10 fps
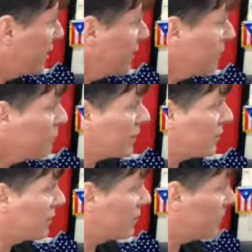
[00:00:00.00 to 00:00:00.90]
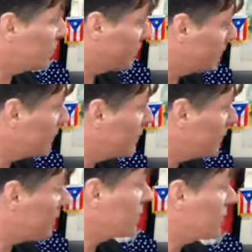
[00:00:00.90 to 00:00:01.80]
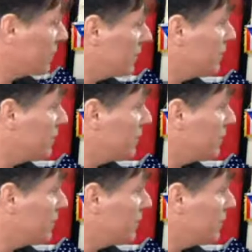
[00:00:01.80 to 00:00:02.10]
Well, because people get caught up in the system.